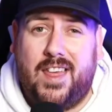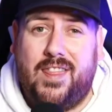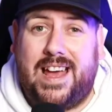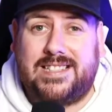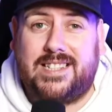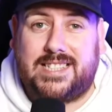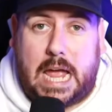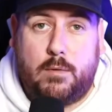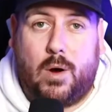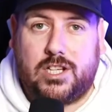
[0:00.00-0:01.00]
there's the
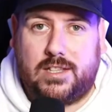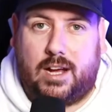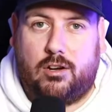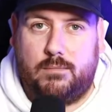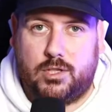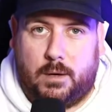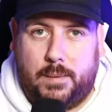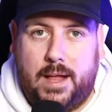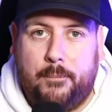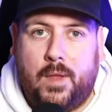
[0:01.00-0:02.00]
same question that comes up.
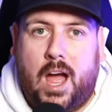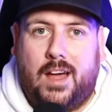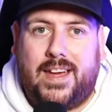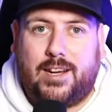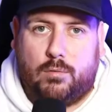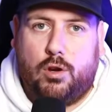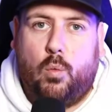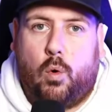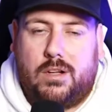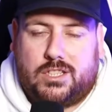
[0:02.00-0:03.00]
They don't know
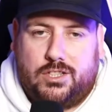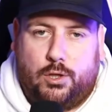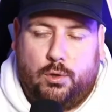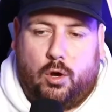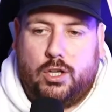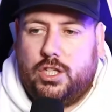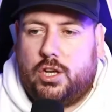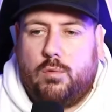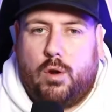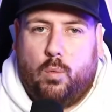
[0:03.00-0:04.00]
what to do, or you
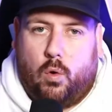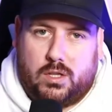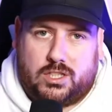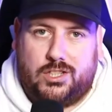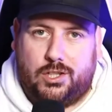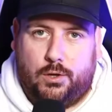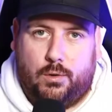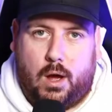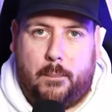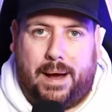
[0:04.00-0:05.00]
don't know what to
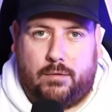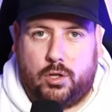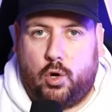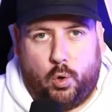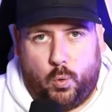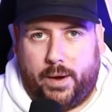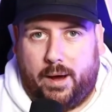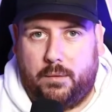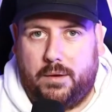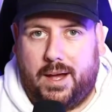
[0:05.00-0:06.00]
do about the
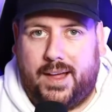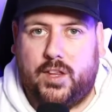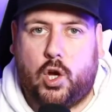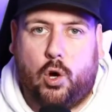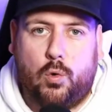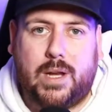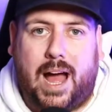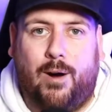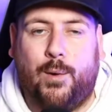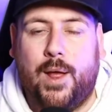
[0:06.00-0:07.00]
cooldown. And the
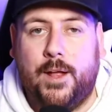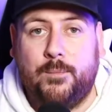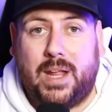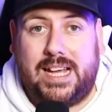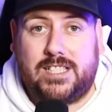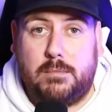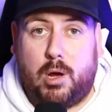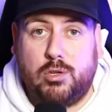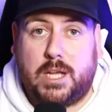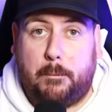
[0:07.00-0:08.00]
cooldown is the
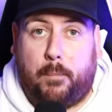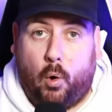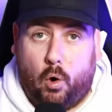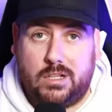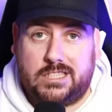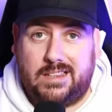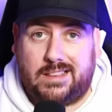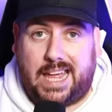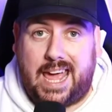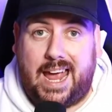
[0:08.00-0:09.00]
most important
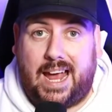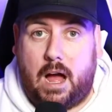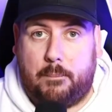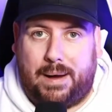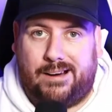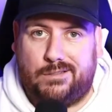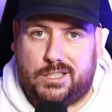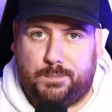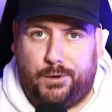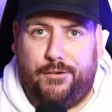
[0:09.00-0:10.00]
thing about
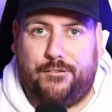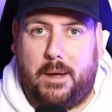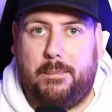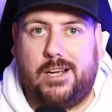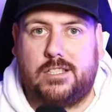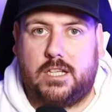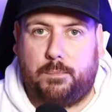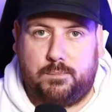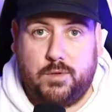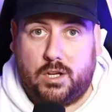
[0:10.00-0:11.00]
spoofing, because
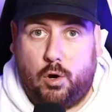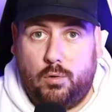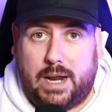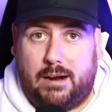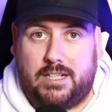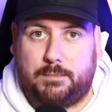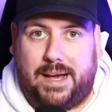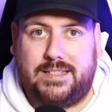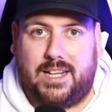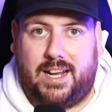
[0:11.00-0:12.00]
the cooldown is
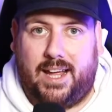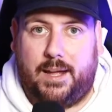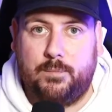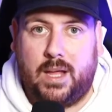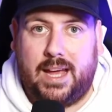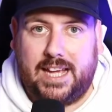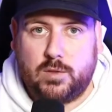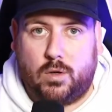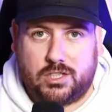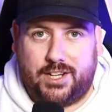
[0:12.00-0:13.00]
basically, it's
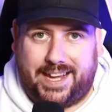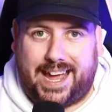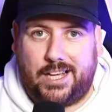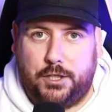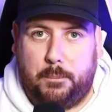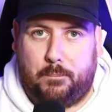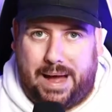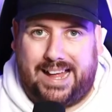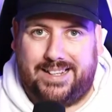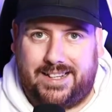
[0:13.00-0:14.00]
what's going to get you
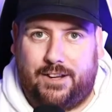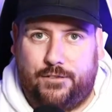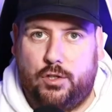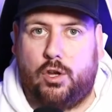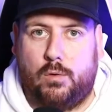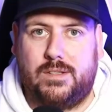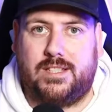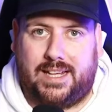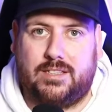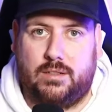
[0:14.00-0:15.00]
banned if you don't
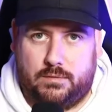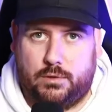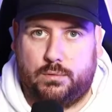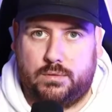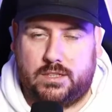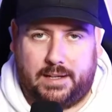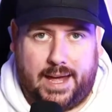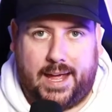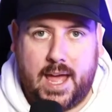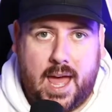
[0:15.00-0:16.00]
stick to the rules,
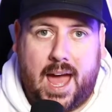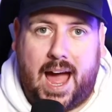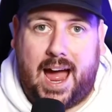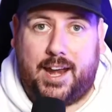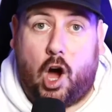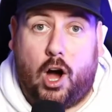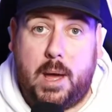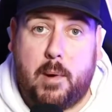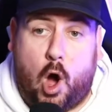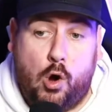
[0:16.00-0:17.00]
okay? And I
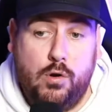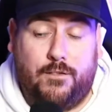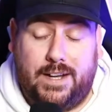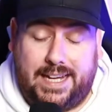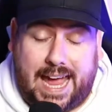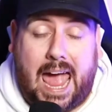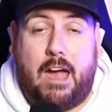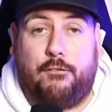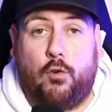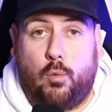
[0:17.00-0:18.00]
am overly
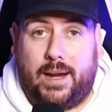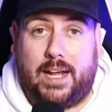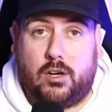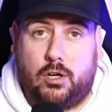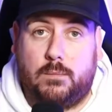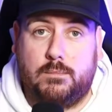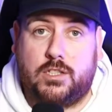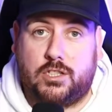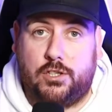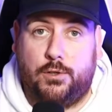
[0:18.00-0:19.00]
careful when it comes
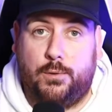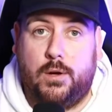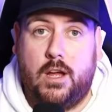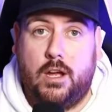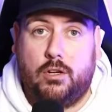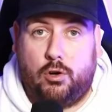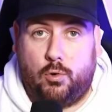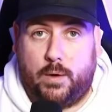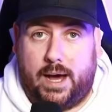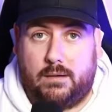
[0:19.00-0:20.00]
to
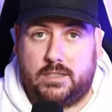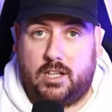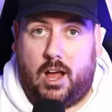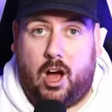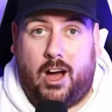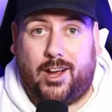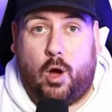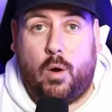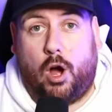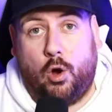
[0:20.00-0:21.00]
cooldowns. Like, I
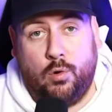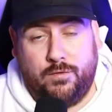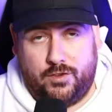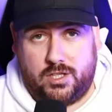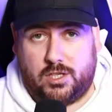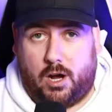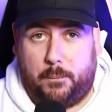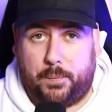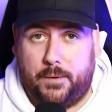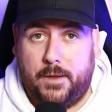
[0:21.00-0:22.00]
go over the
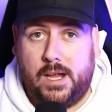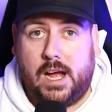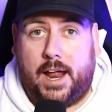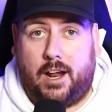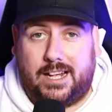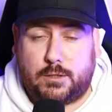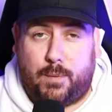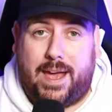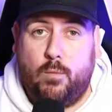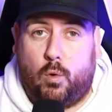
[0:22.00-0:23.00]
top, and I'll
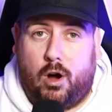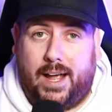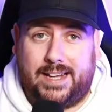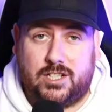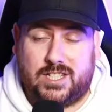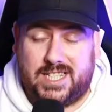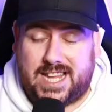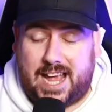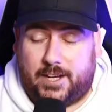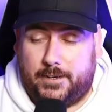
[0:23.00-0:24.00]
explain why in just a
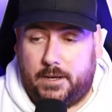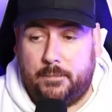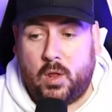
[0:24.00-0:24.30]
second.